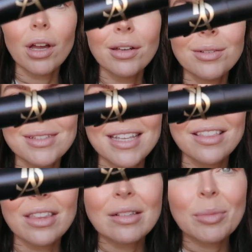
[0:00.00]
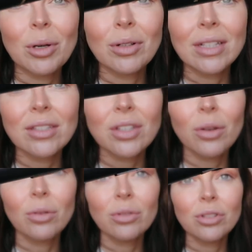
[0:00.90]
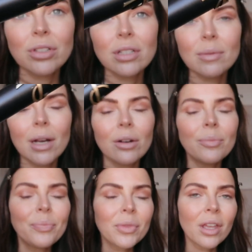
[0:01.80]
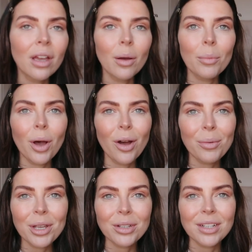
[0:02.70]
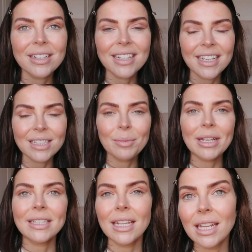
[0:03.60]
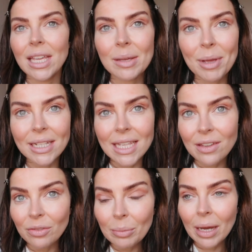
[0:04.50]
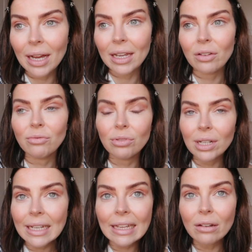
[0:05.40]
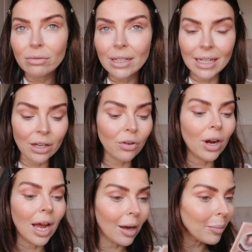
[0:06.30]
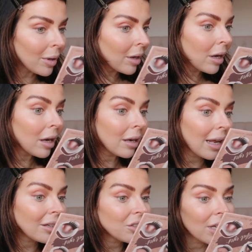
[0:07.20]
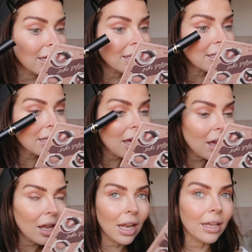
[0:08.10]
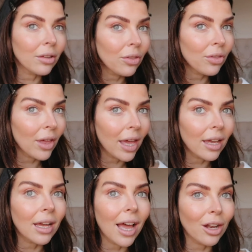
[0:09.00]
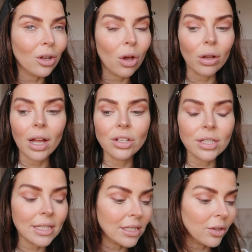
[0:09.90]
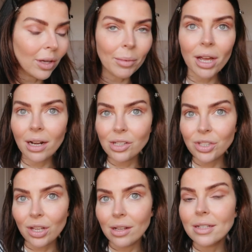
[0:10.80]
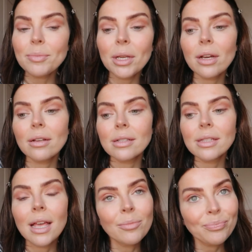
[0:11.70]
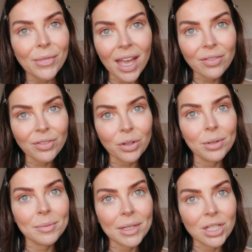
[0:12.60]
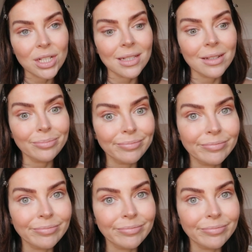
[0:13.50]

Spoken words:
I always think this bottle is so gorgeous as well. But oh my goodness, it's amazing. It makes even my really, really crap lashes like thick and long. I just need to go and get my eyelash curlers because Effie always pinches them.